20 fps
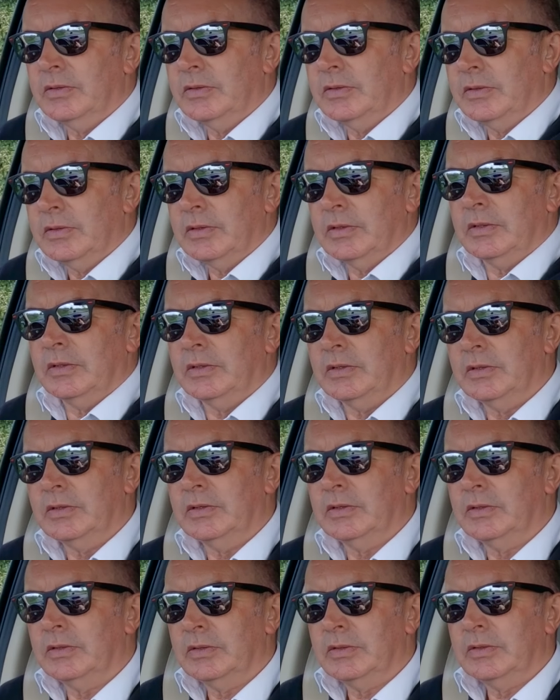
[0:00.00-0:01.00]

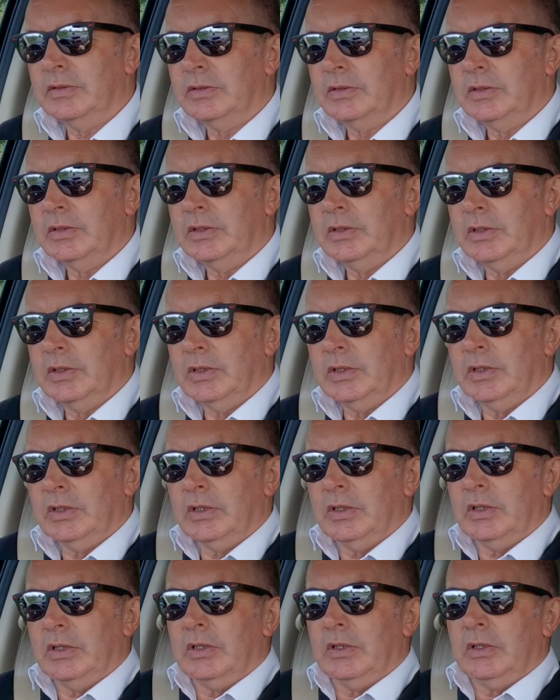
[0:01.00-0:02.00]

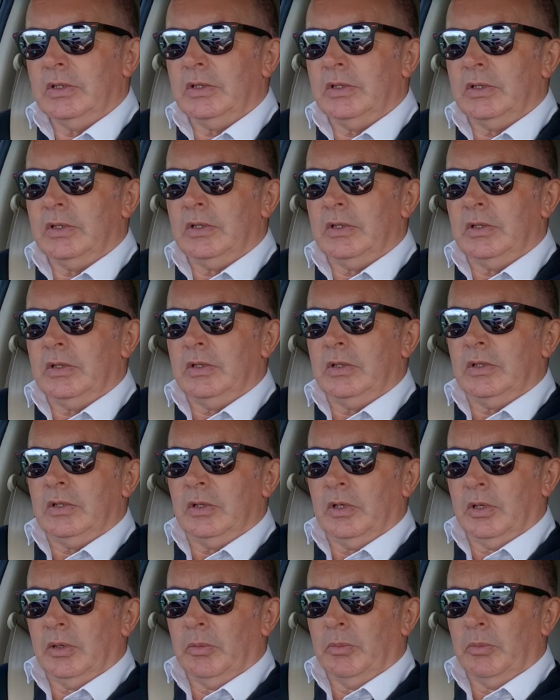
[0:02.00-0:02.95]
(silence)